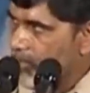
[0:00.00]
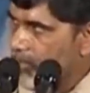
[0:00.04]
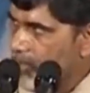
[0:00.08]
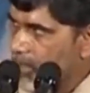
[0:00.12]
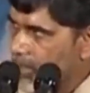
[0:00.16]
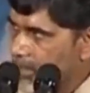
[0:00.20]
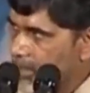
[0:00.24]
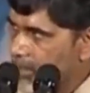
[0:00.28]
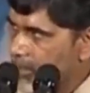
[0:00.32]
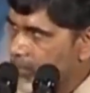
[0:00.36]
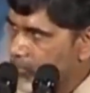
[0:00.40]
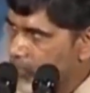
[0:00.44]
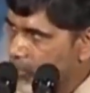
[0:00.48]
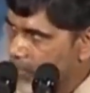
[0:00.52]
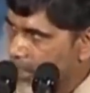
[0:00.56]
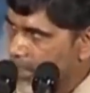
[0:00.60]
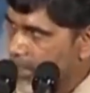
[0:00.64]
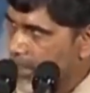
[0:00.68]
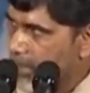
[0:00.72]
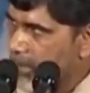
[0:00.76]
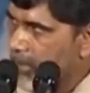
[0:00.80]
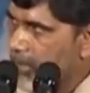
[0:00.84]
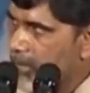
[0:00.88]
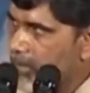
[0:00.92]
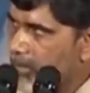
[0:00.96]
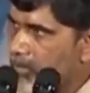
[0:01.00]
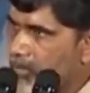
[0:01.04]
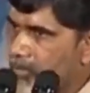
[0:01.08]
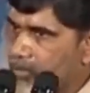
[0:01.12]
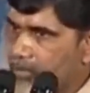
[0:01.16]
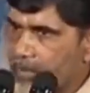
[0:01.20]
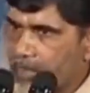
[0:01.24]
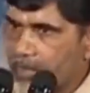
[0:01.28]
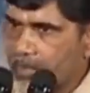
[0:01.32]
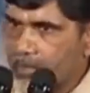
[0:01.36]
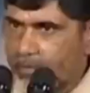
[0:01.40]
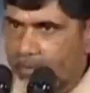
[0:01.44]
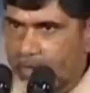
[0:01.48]
Work is going on.
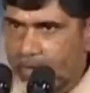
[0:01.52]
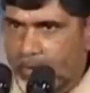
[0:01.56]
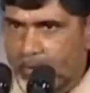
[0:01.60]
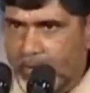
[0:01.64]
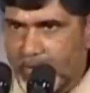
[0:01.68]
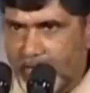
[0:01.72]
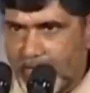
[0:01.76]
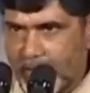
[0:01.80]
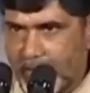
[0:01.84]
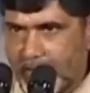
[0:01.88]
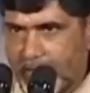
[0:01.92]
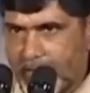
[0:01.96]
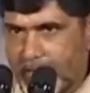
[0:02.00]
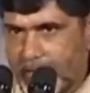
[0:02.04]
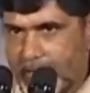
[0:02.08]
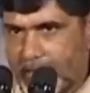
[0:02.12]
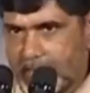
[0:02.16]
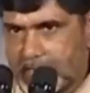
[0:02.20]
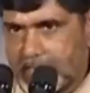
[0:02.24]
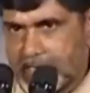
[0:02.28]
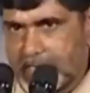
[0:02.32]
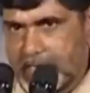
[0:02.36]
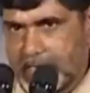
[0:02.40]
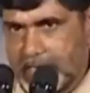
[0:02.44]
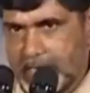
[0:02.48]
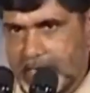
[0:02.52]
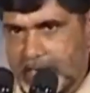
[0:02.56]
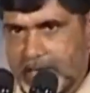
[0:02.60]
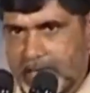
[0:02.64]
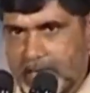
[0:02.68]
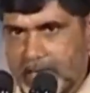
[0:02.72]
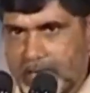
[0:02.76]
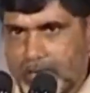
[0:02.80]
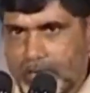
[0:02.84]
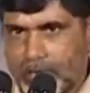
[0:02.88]
From anywhere in the state,